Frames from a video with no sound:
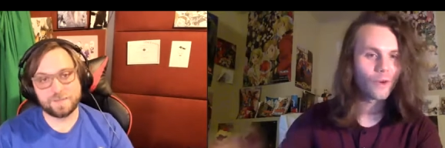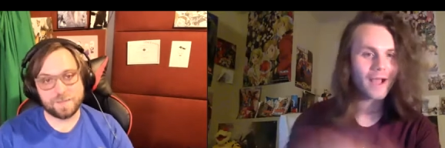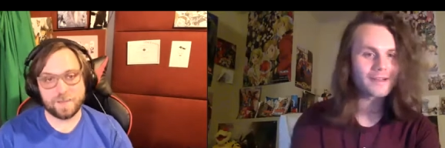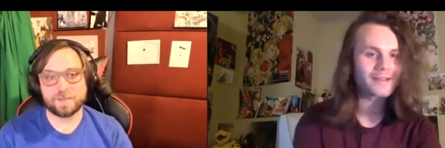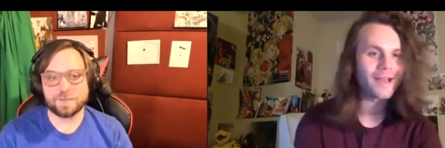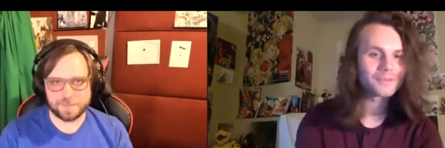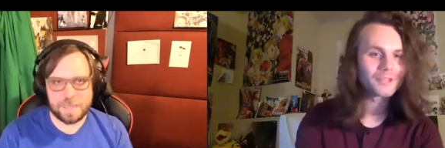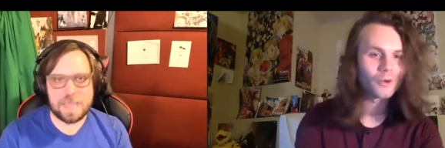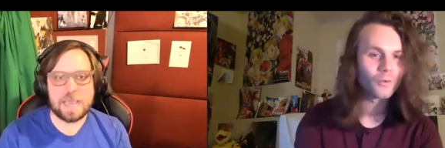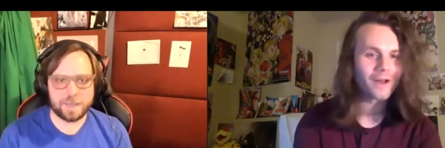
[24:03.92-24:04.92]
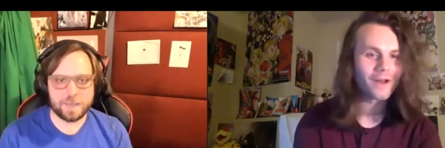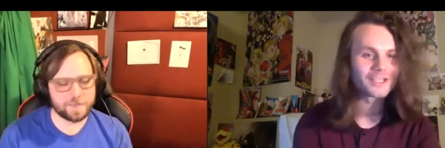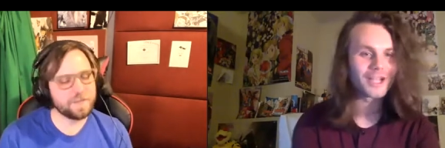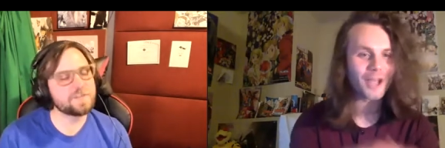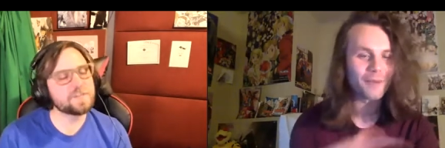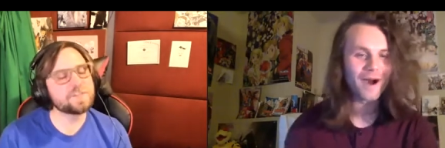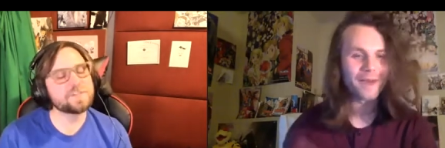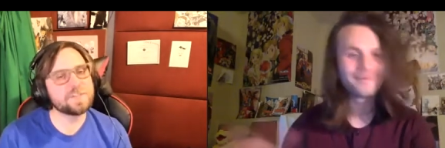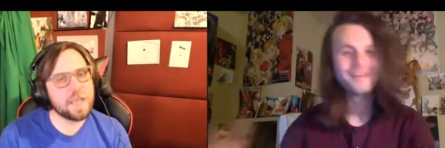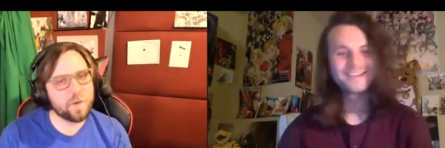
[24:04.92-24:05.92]
Speaker 1: back. Yeah, yeah. it's
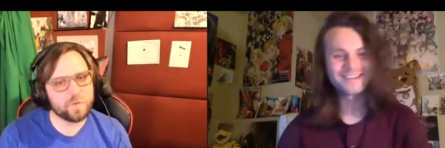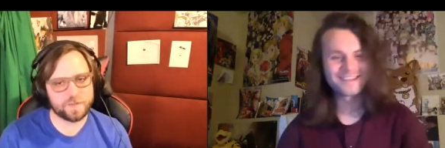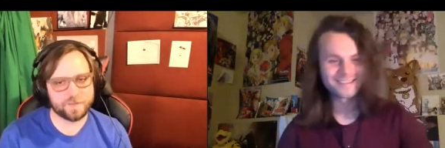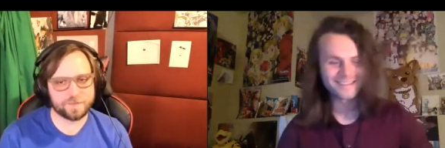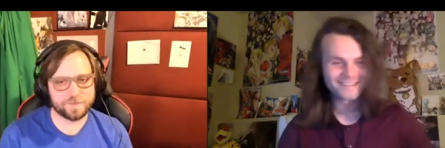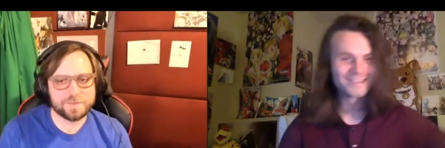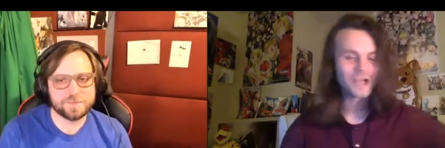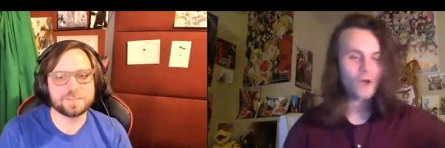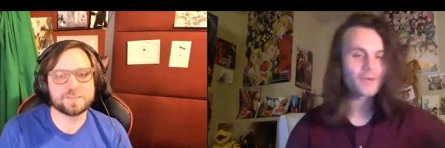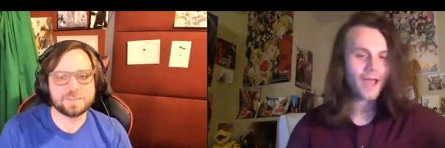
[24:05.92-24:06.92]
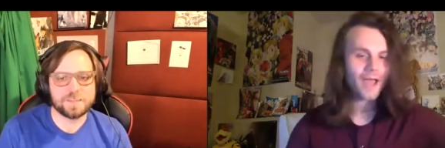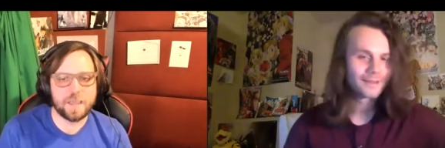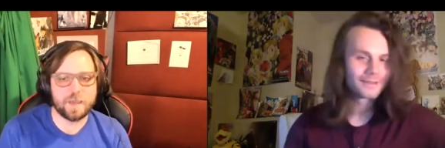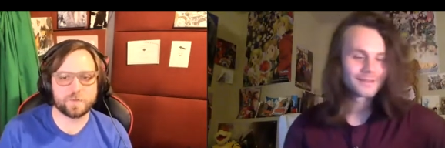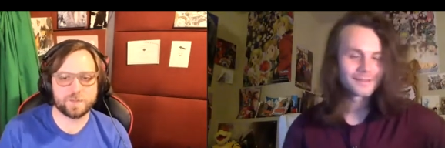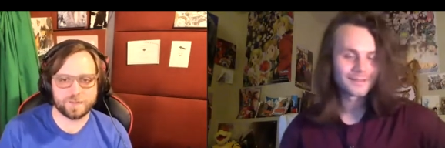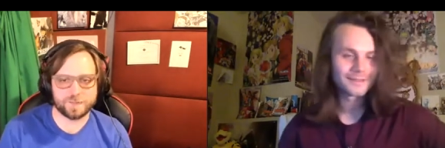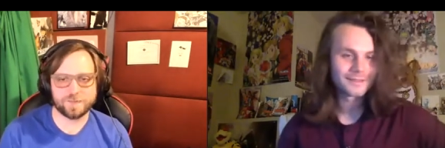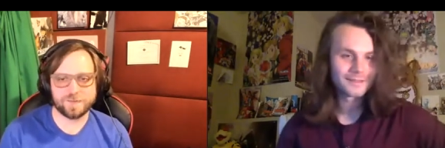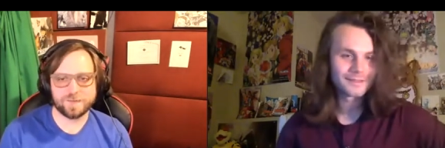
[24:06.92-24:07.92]
astounding.
Speaker 2: Mob. It's okay. astounding.
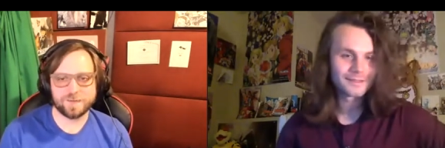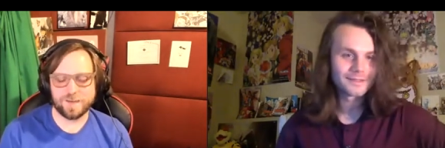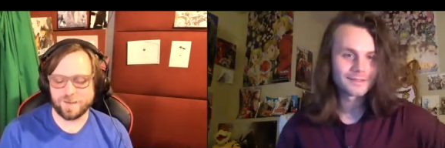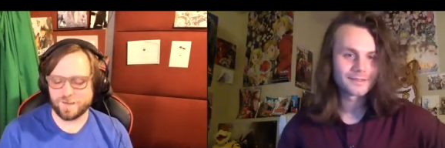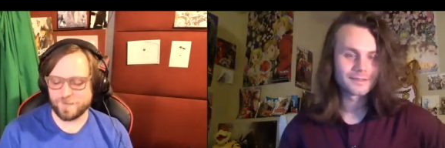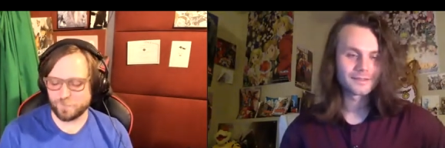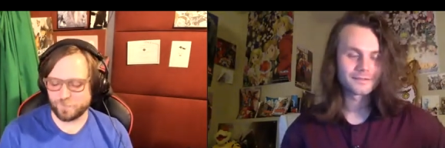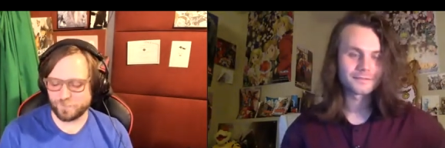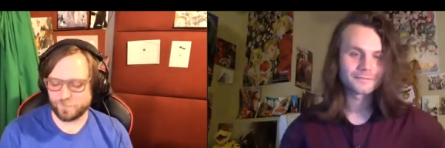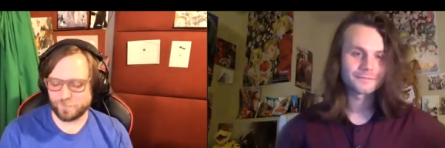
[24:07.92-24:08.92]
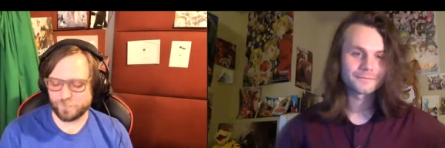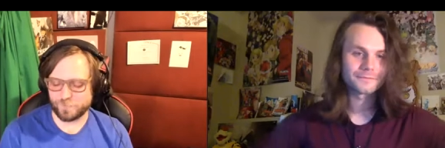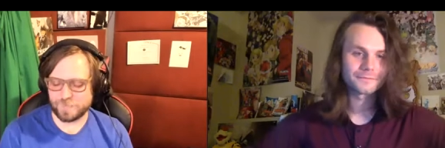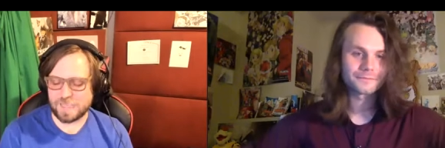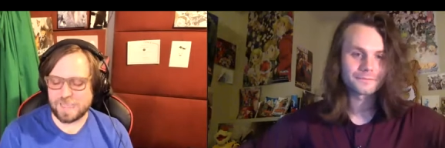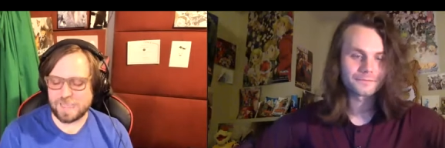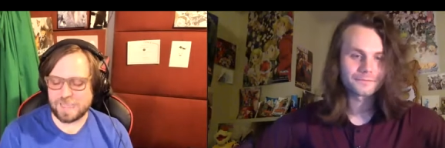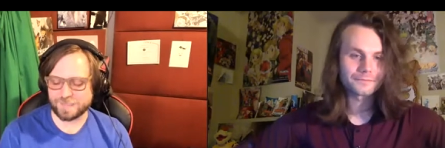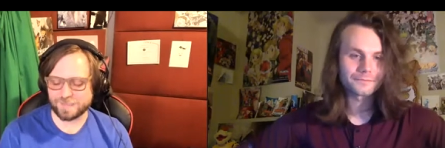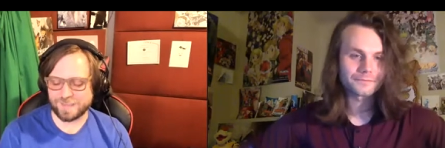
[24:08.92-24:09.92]
Um,
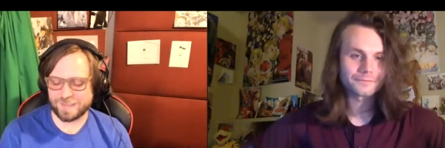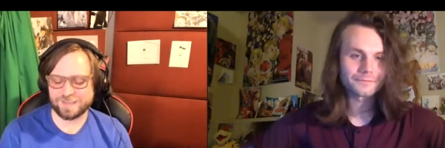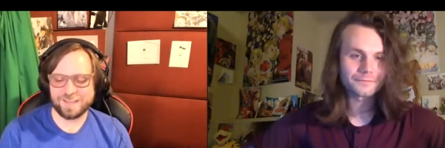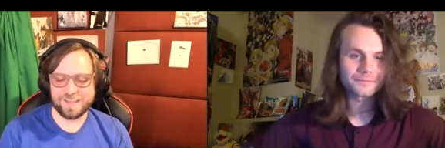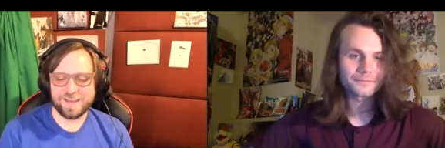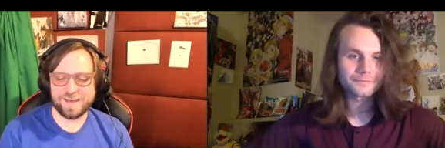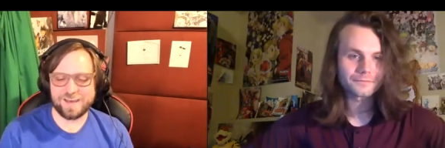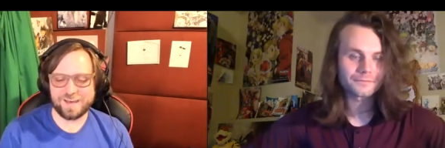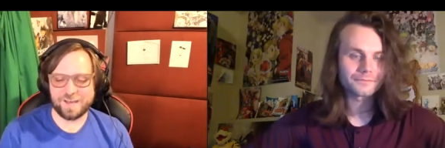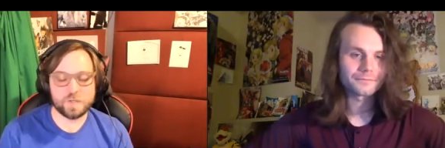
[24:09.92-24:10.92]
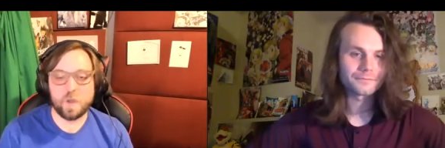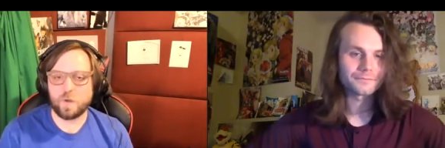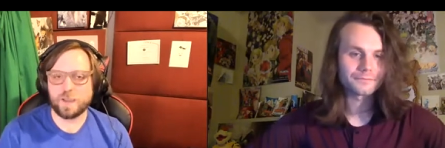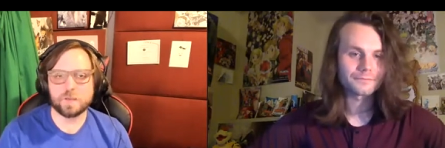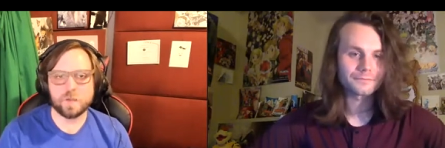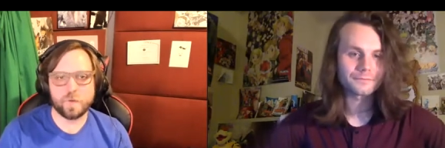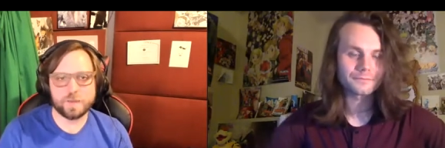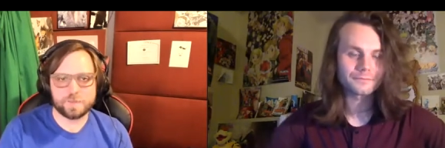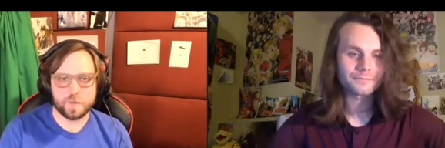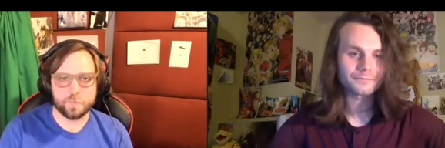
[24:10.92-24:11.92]
yeah, yeah. Uh, but no, I didn't know
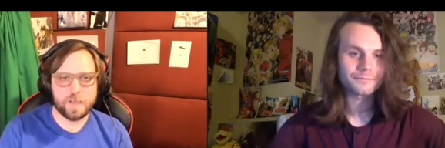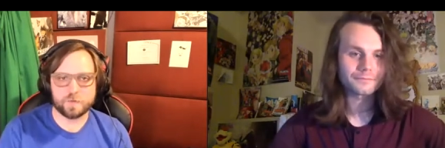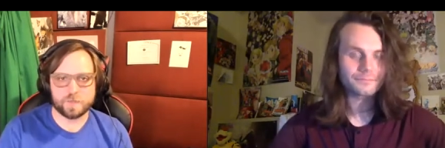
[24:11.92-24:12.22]
anything about